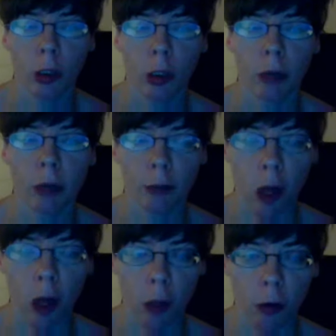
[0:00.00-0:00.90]
what I've
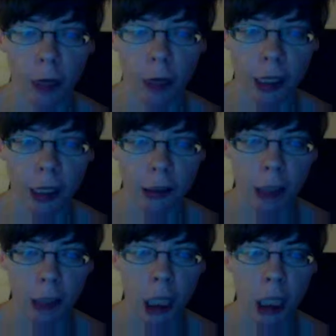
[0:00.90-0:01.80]
gone through is
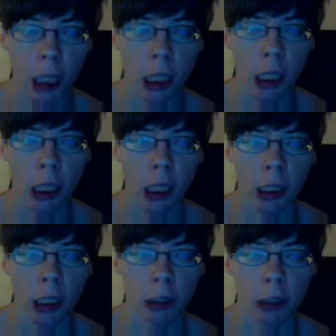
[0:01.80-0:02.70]

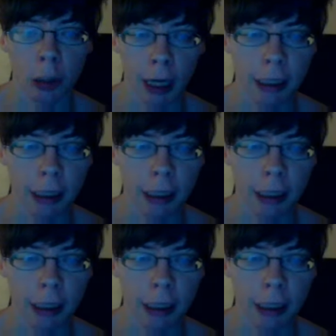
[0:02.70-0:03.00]
trying to